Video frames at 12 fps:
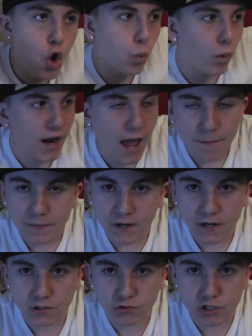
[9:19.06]
what happened
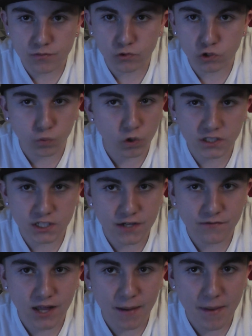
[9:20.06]
at Extreme Rules wasn't
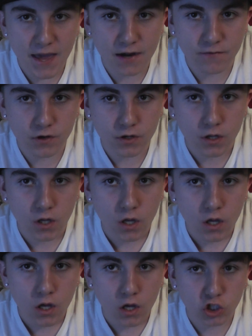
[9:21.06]
even that bad of a
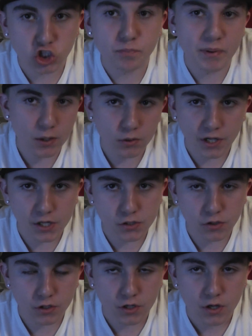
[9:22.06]
spill they
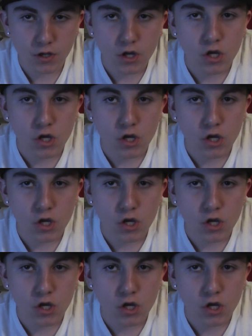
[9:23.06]
took.